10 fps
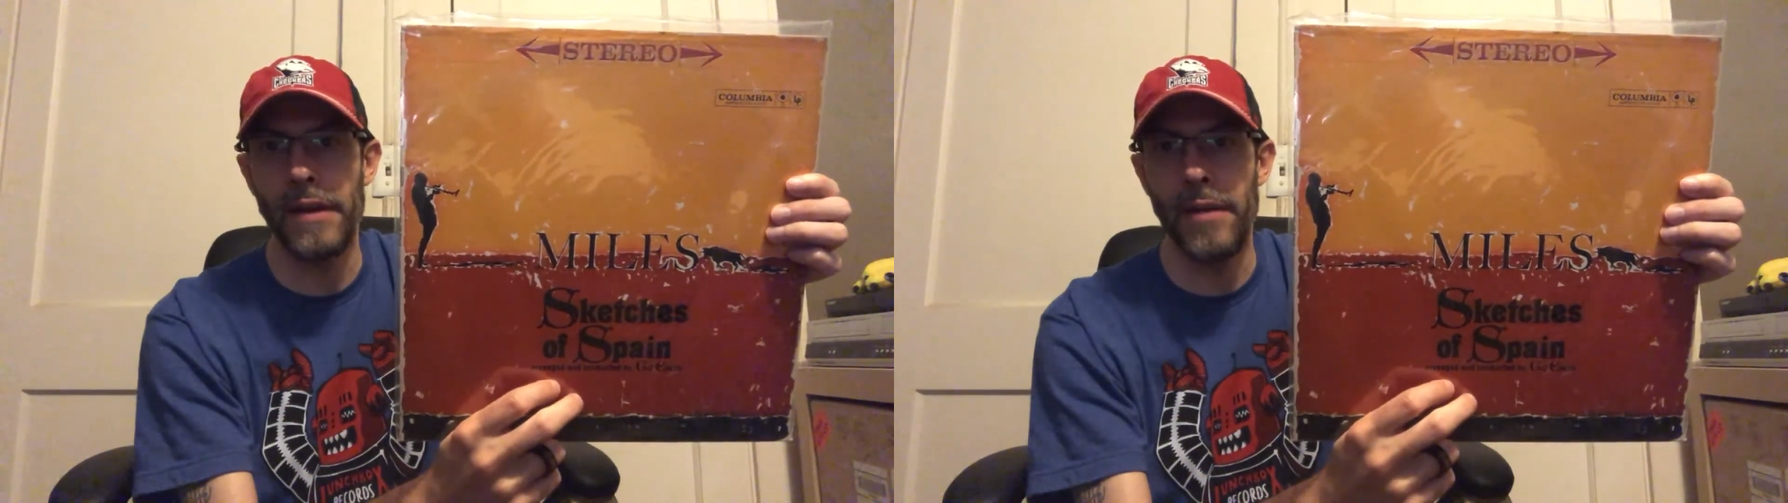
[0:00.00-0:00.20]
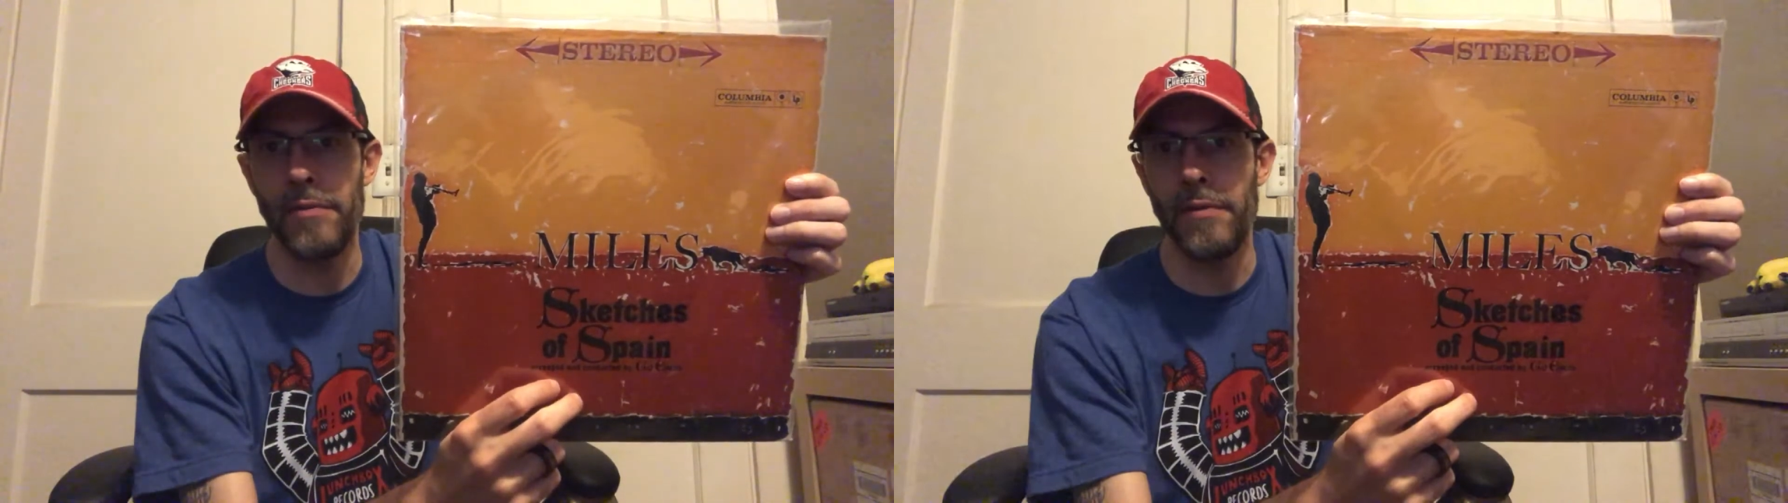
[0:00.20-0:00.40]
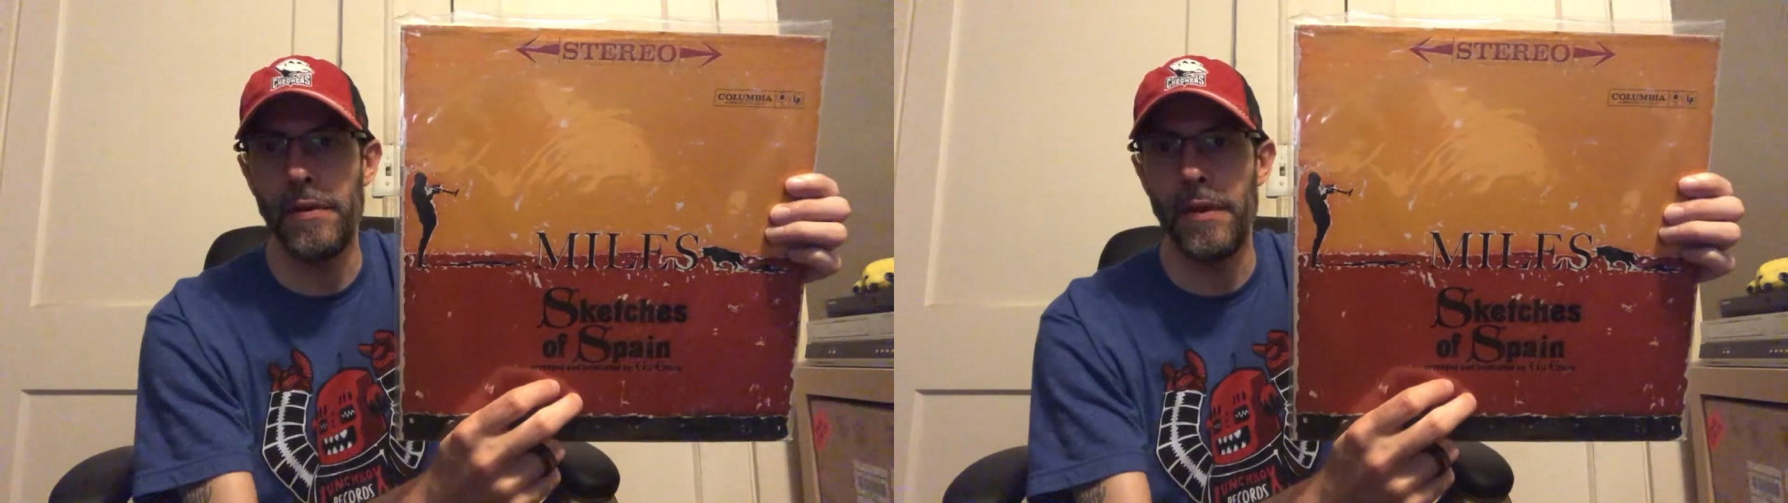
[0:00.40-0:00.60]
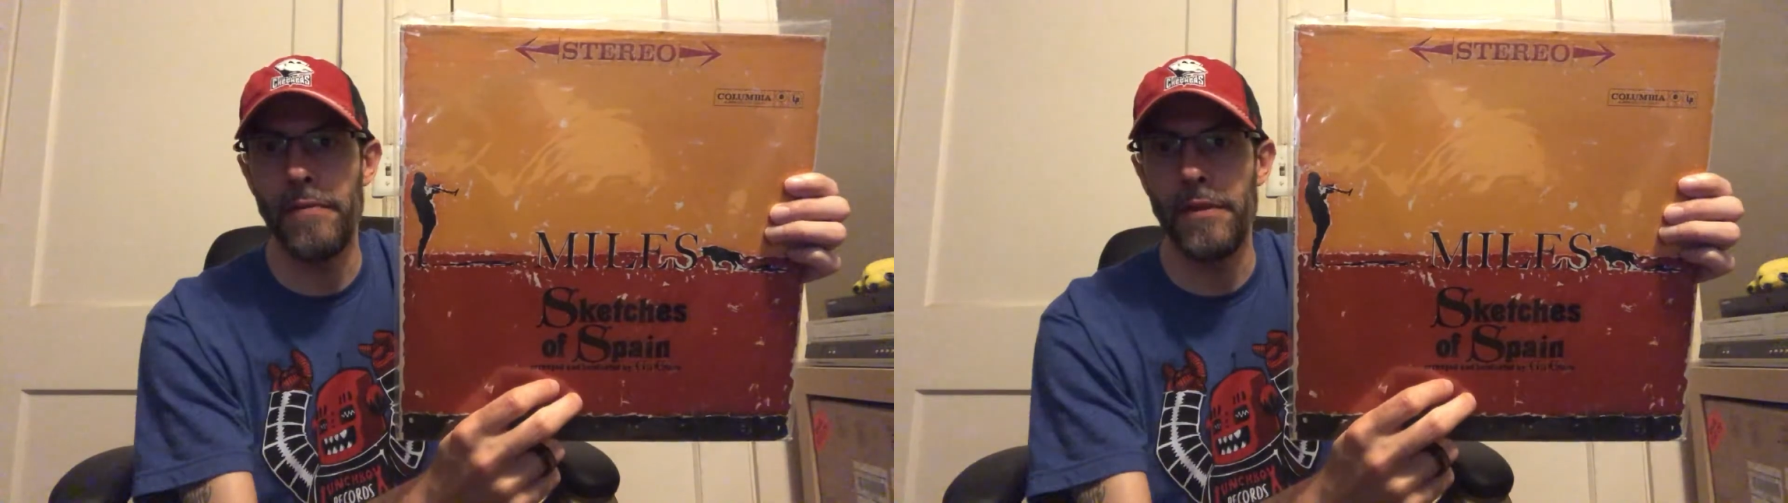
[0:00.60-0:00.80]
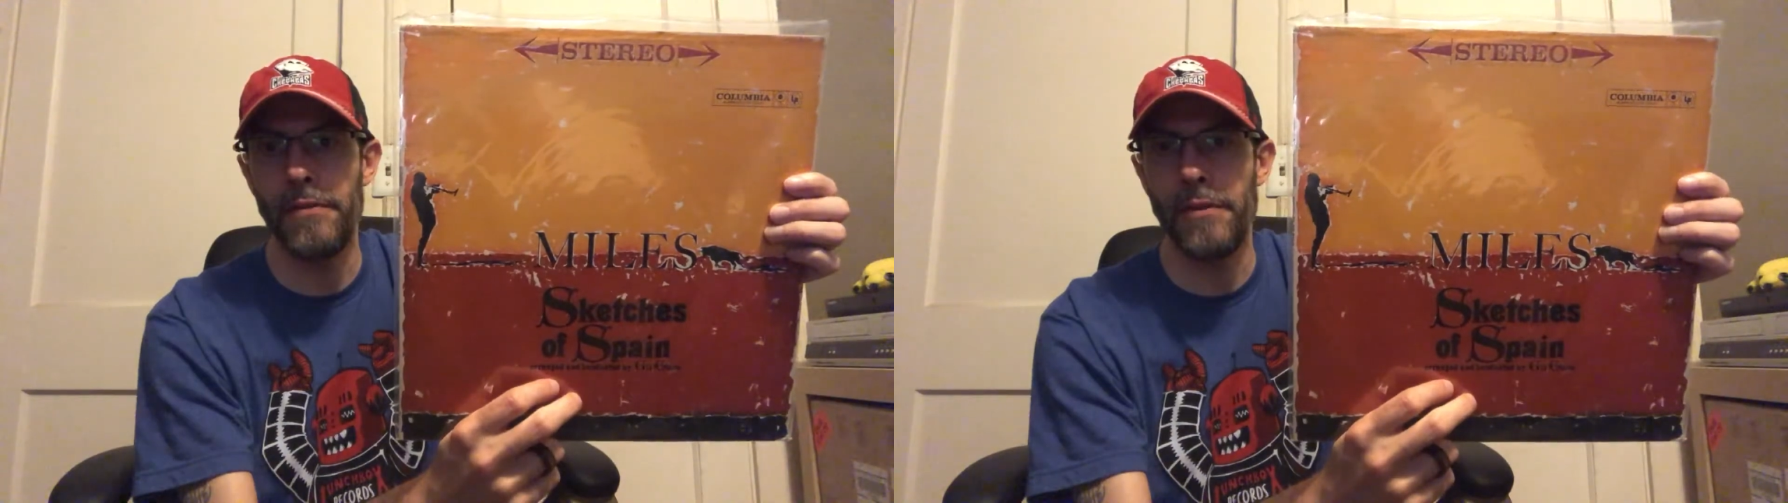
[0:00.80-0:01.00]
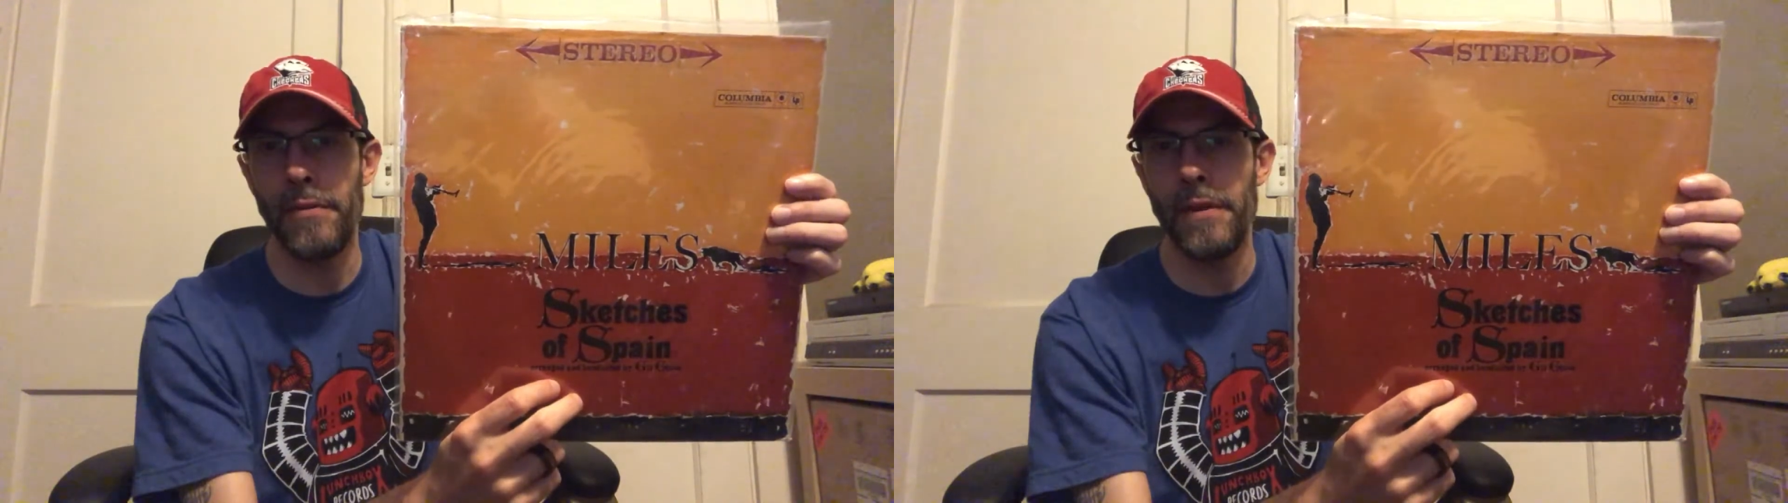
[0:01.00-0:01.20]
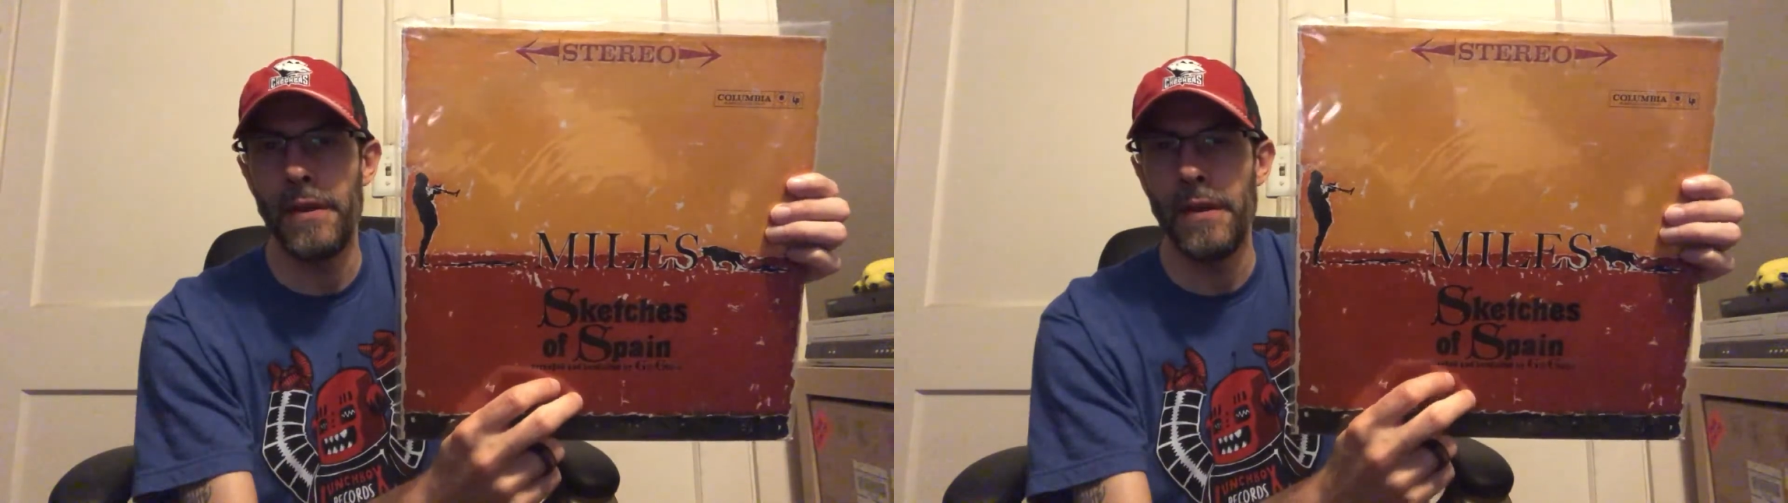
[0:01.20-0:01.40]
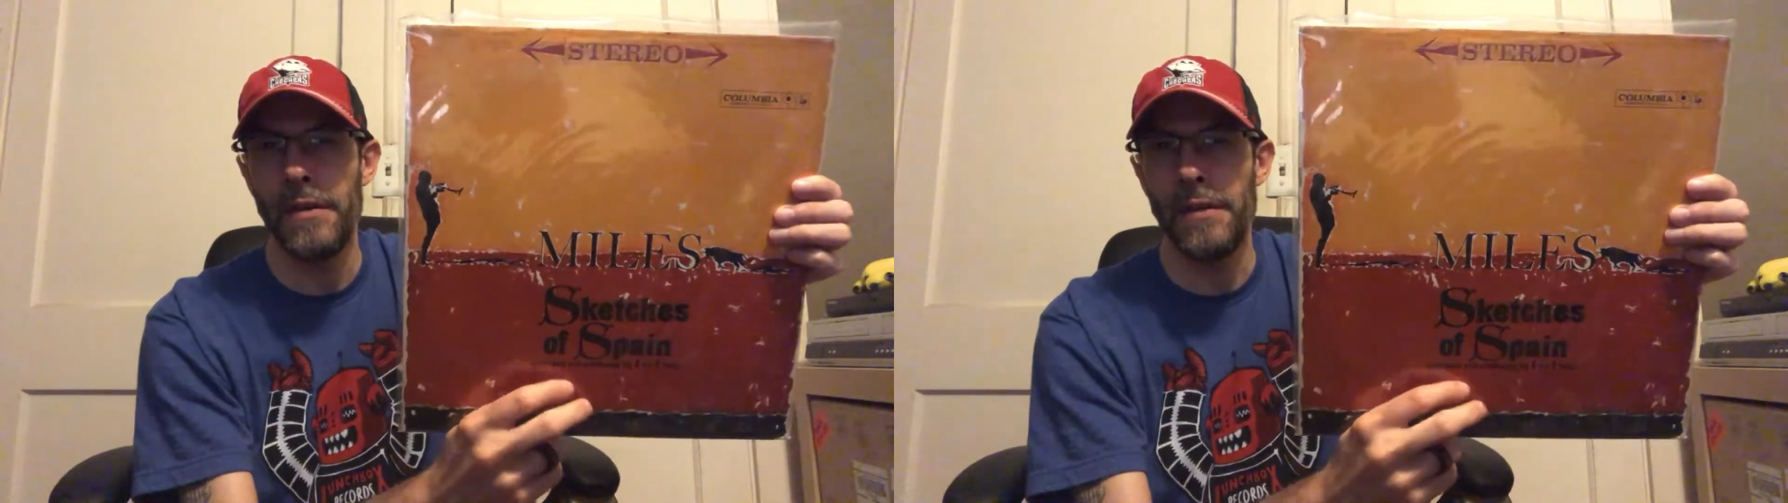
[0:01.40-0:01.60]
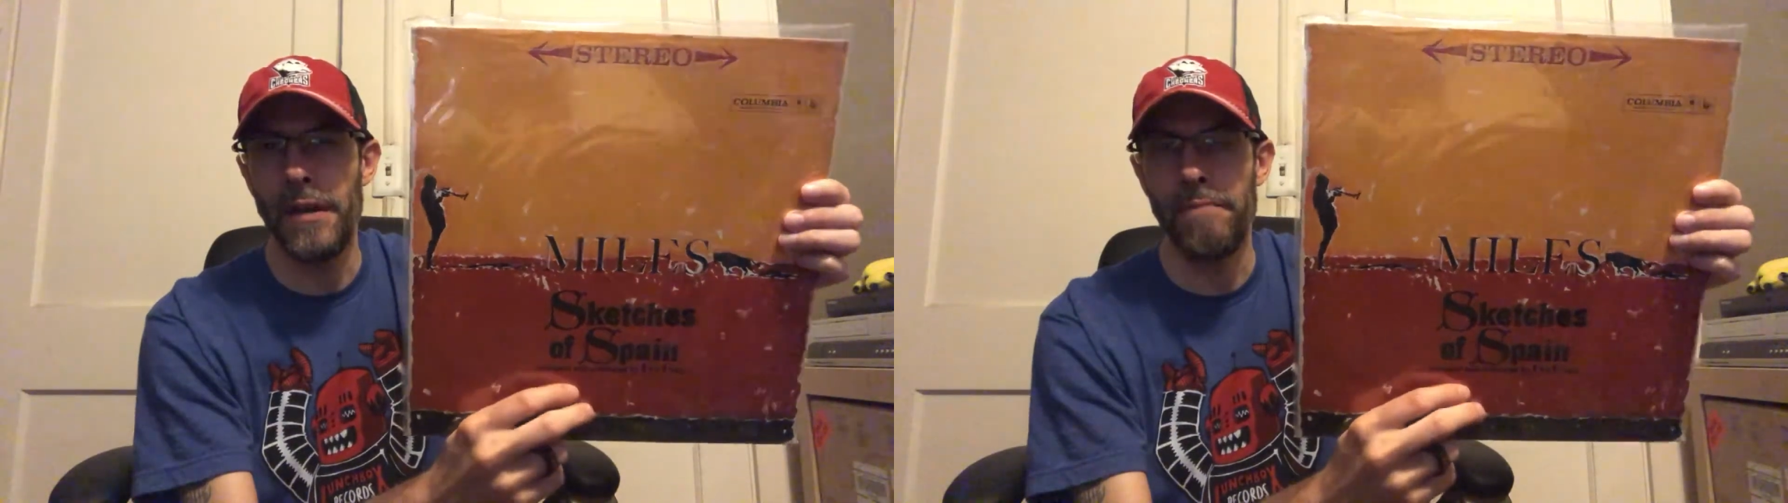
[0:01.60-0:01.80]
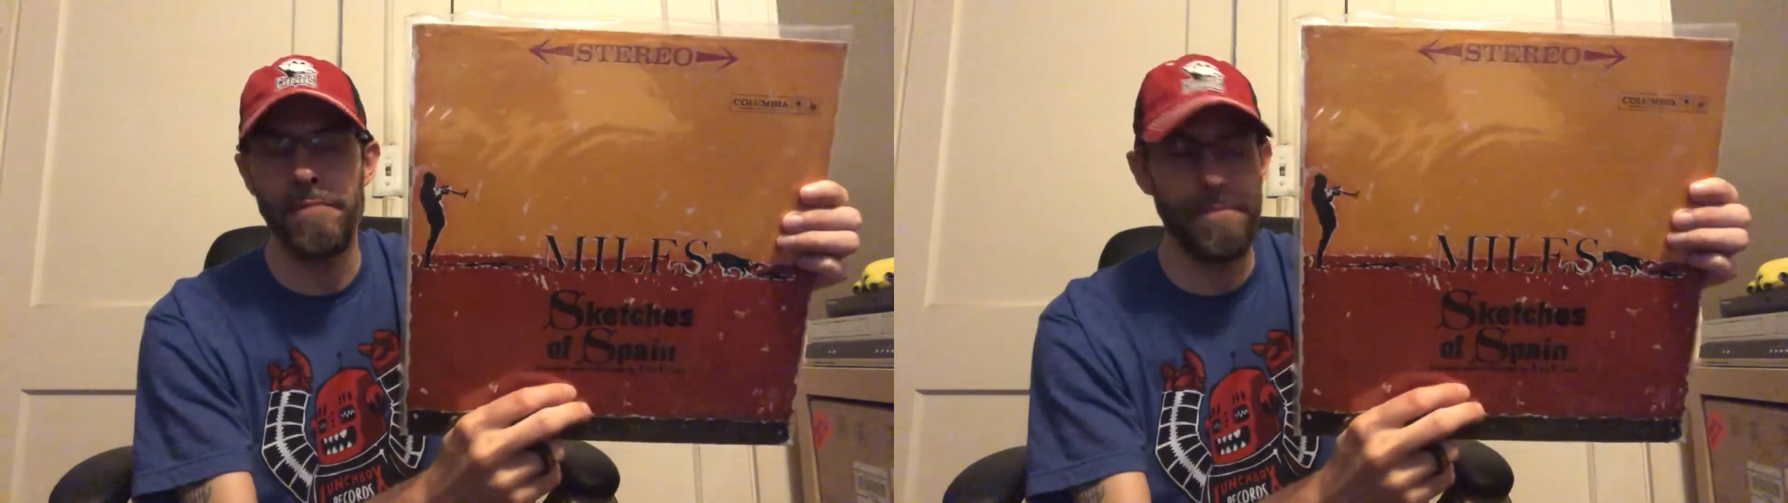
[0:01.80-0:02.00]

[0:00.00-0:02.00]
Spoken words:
absolutely loved it. So yeah,